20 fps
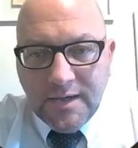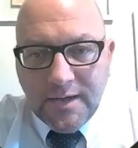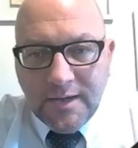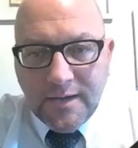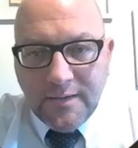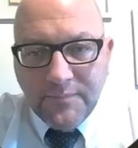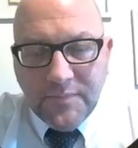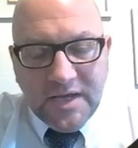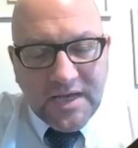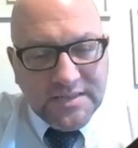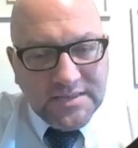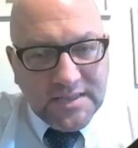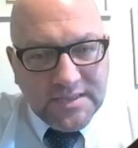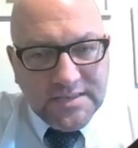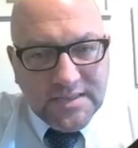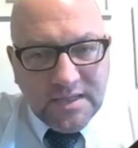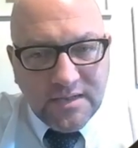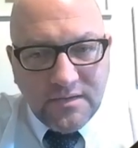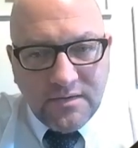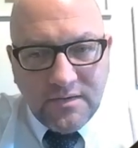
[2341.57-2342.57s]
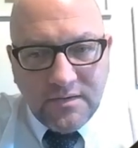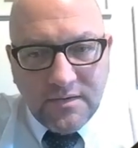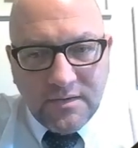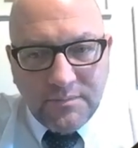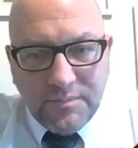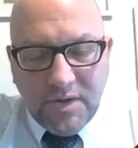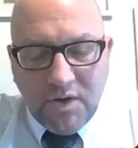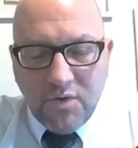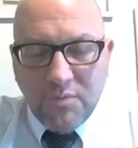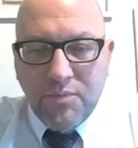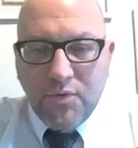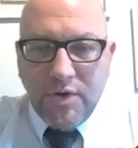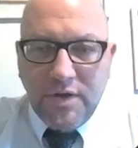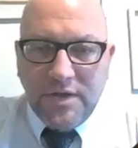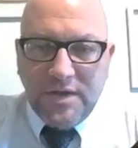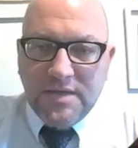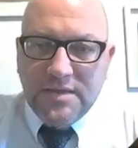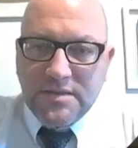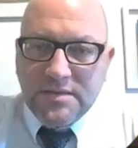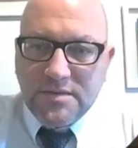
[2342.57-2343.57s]
um, as i said the
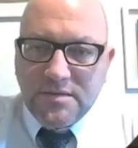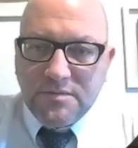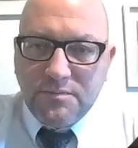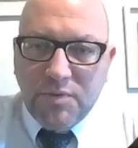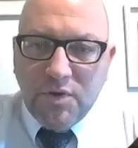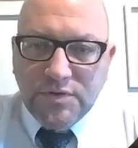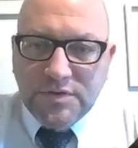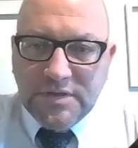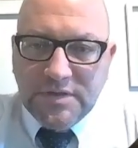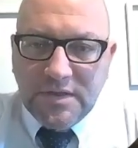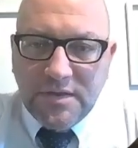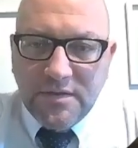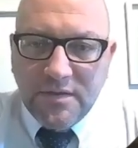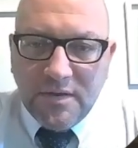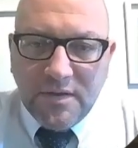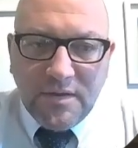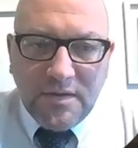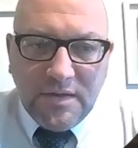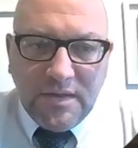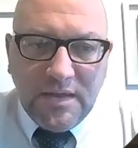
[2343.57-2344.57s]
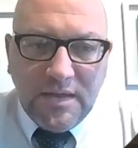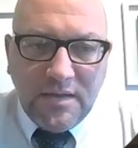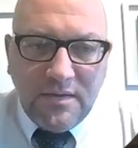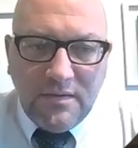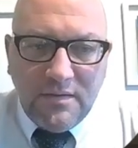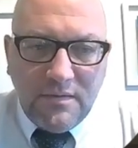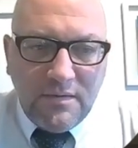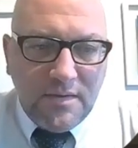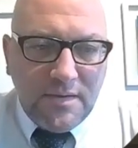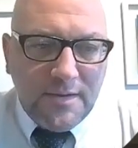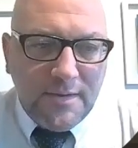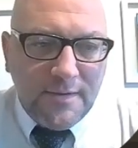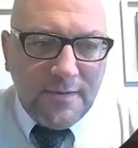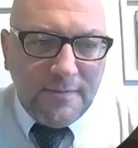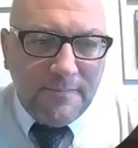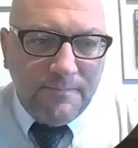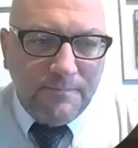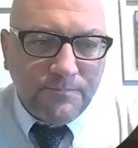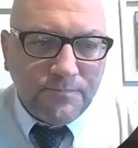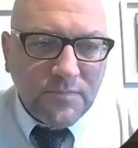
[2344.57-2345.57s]
powerpoint is posted in
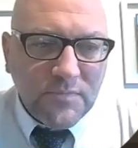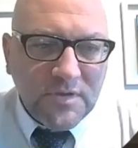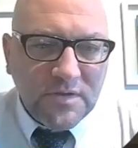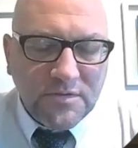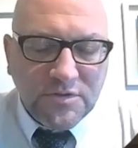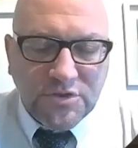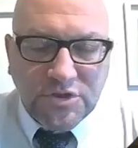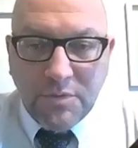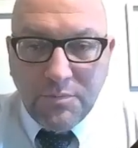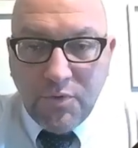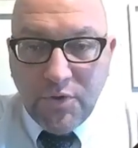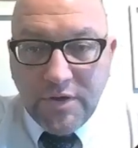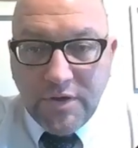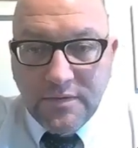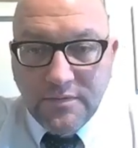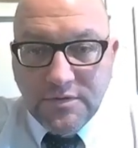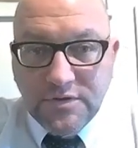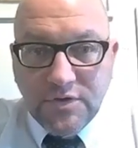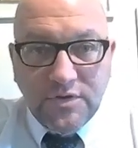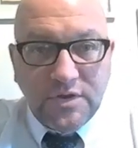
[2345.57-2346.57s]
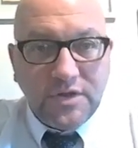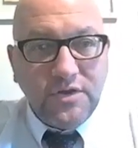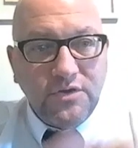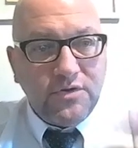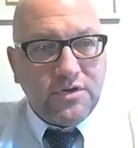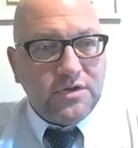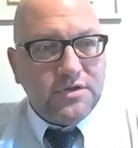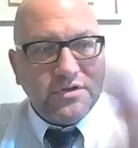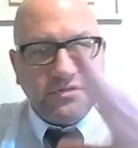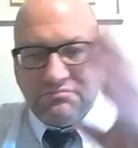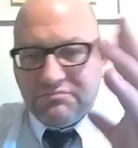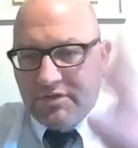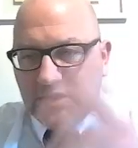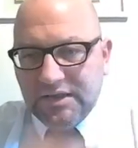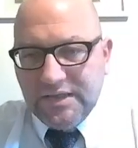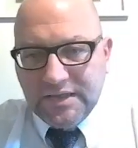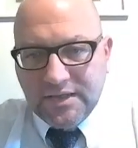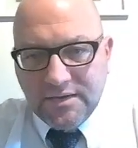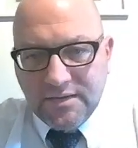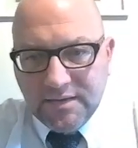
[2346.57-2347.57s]
um, sharepoint so that you can just
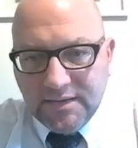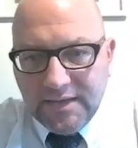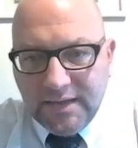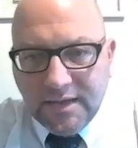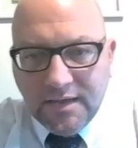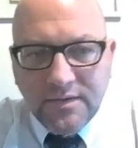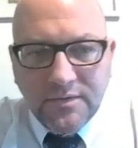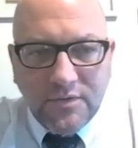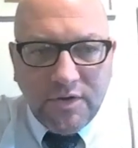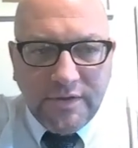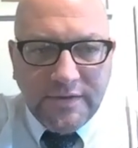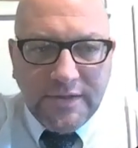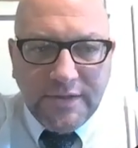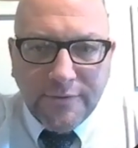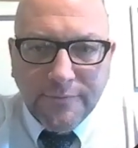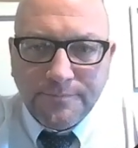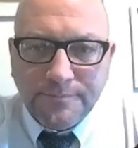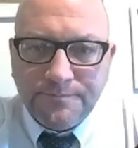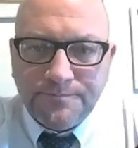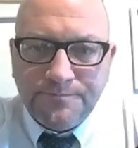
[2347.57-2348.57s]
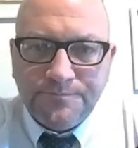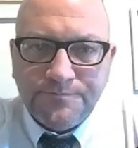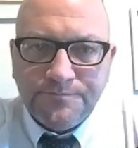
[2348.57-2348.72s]
click the link on there